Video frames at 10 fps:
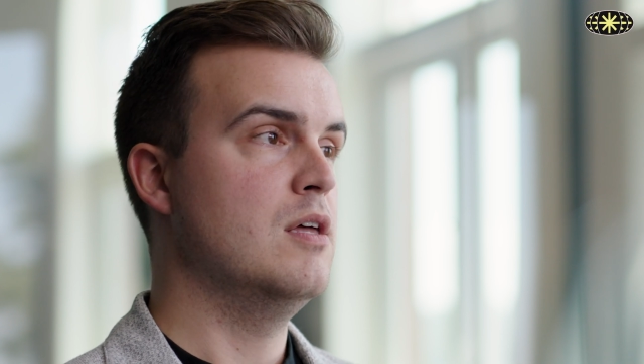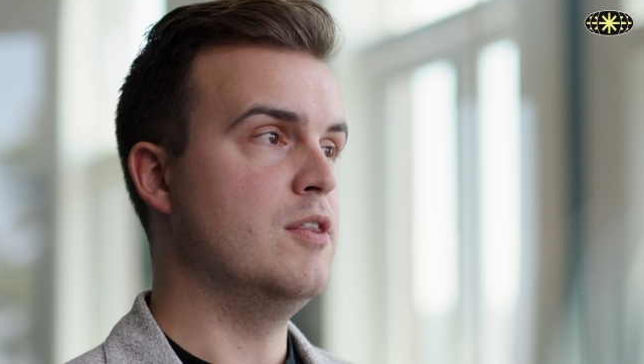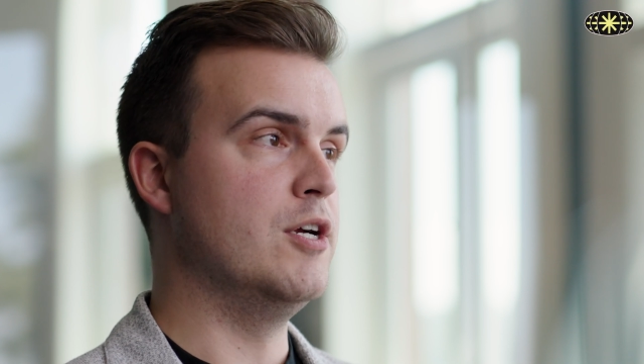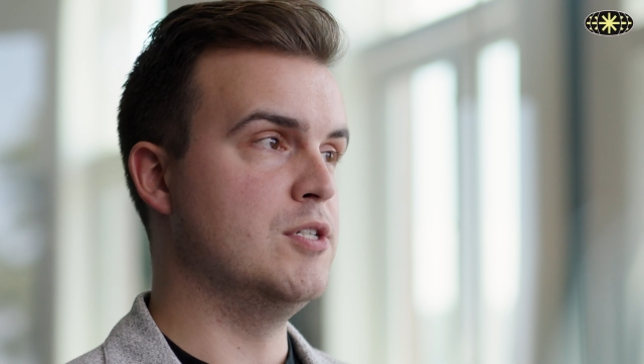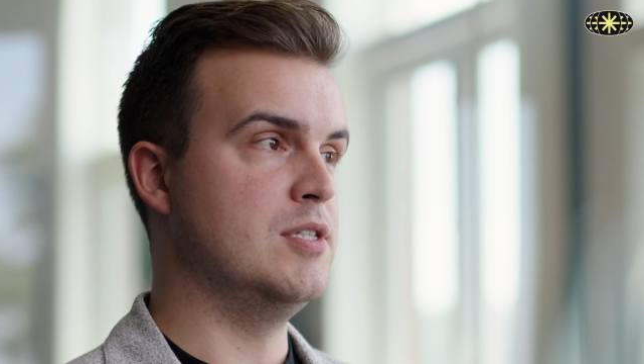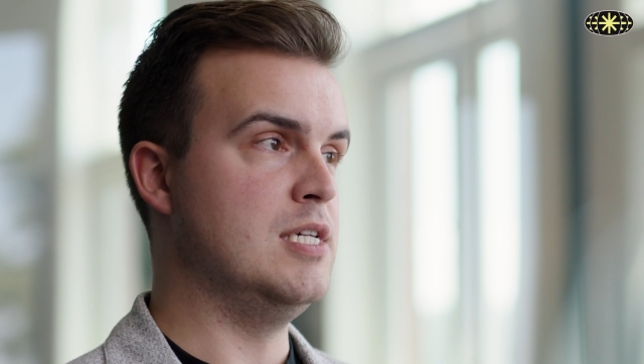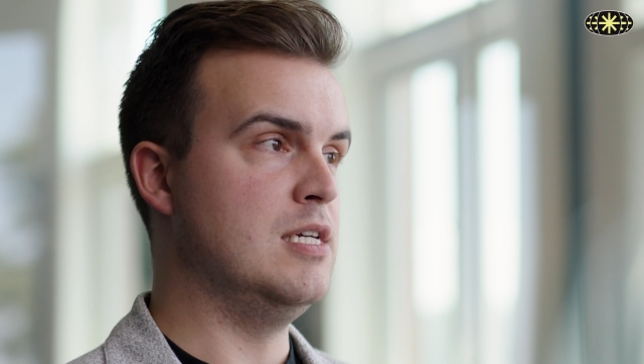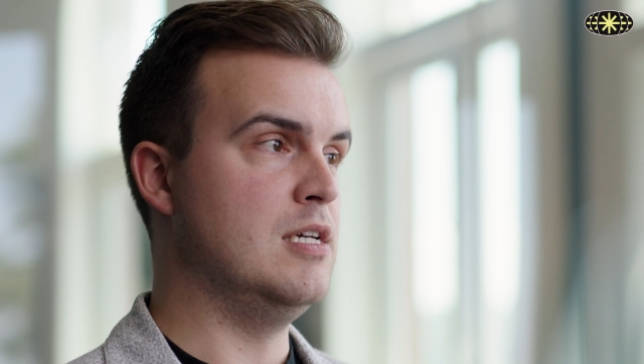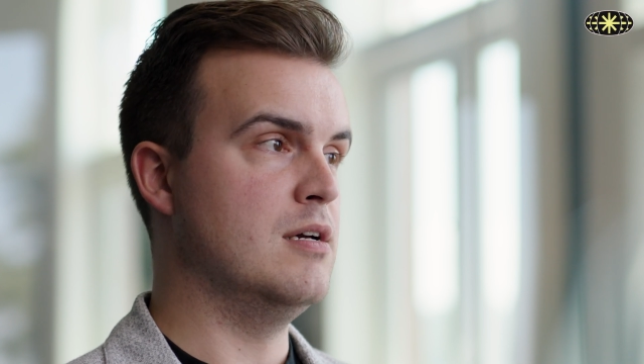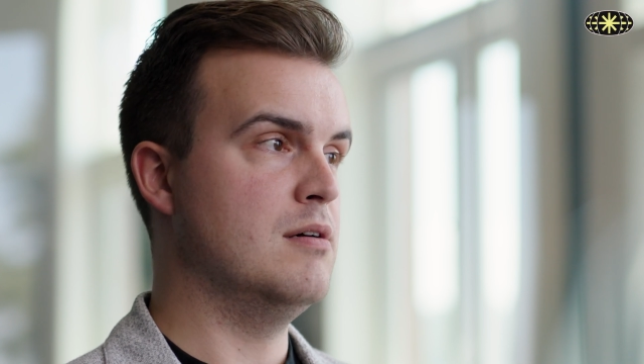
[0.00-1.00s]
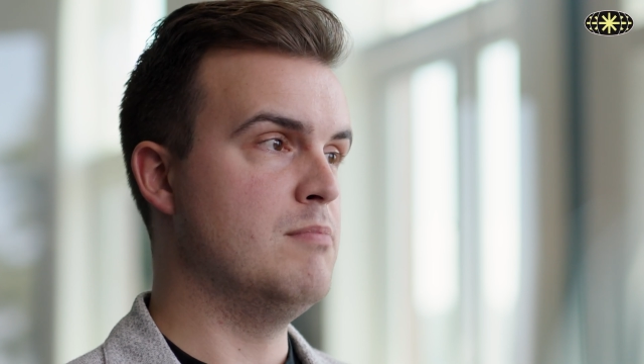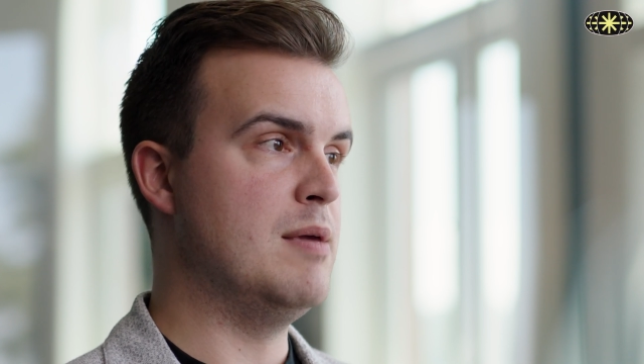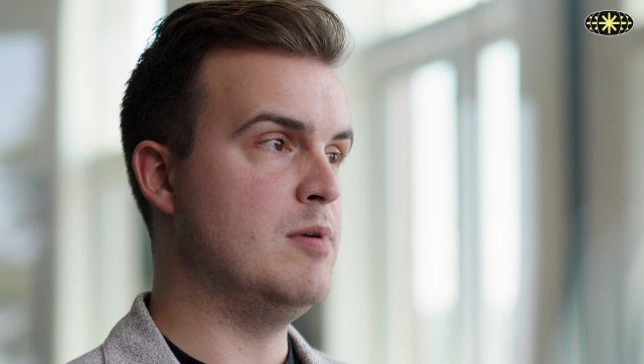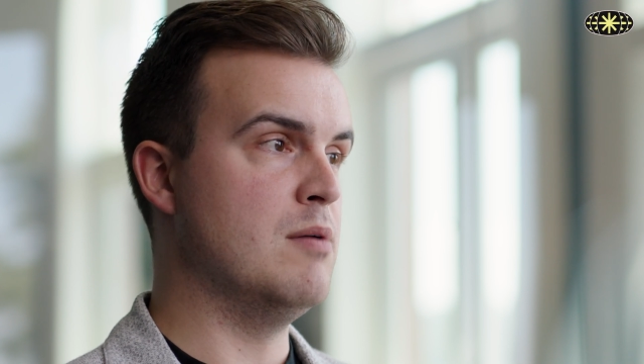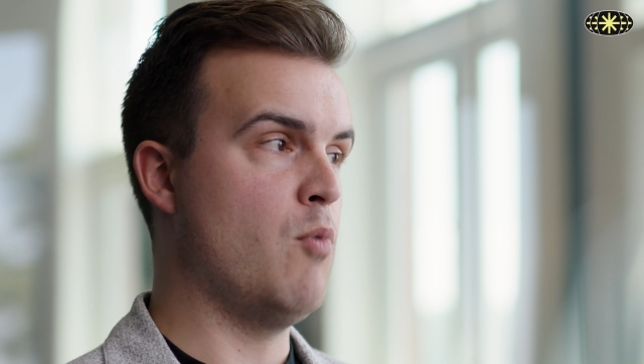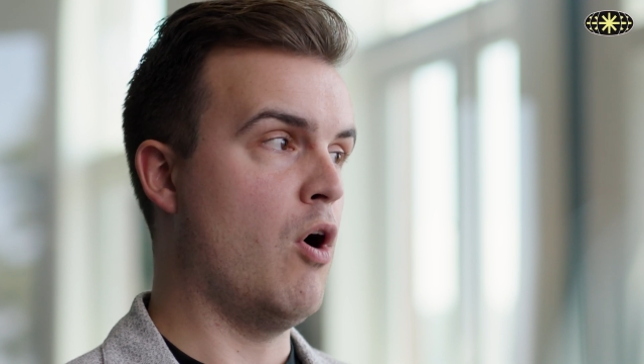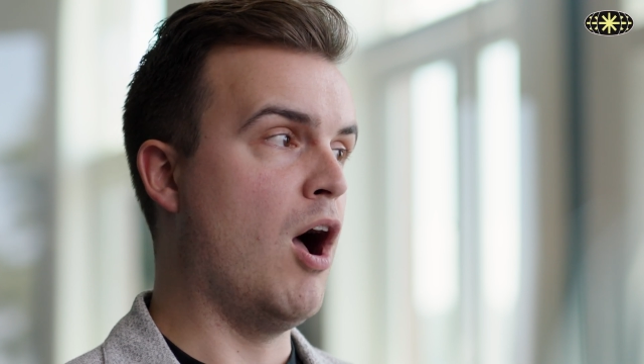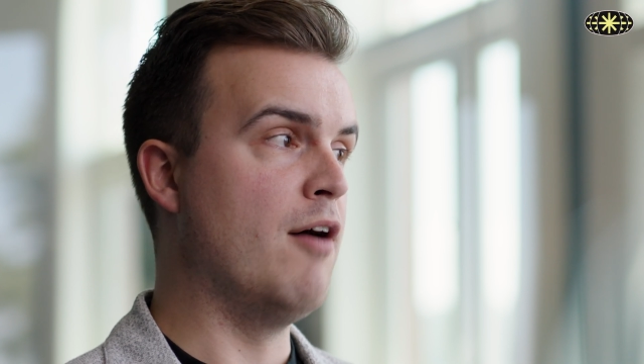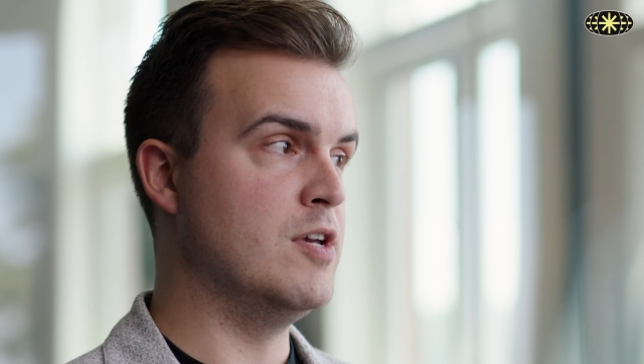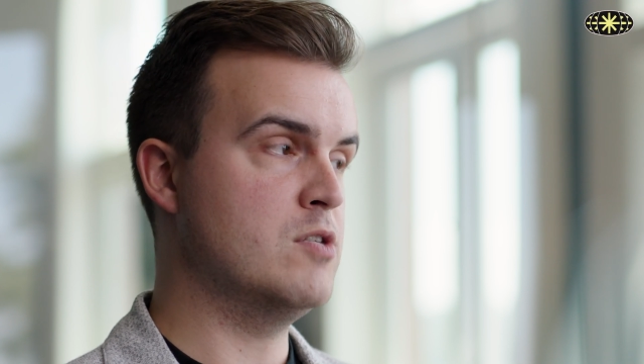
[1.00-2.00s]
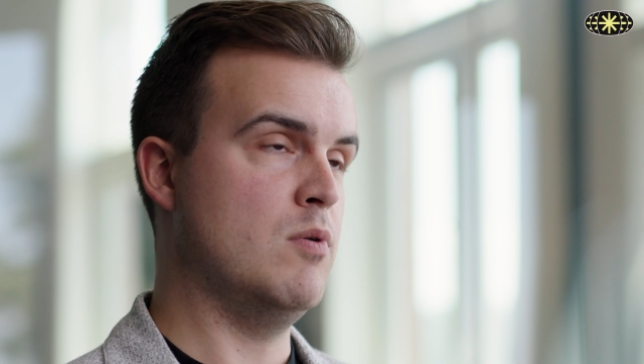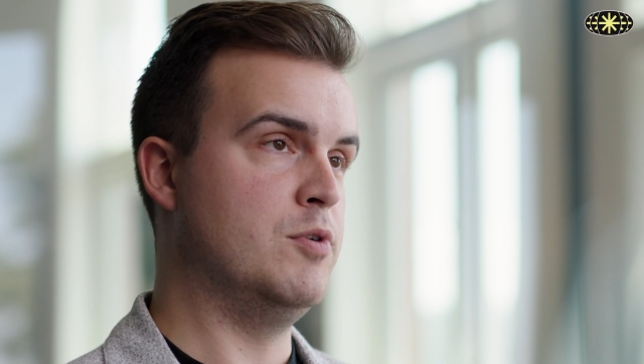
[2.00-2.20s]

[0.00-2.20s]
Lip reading: There's maybe the more obvious one,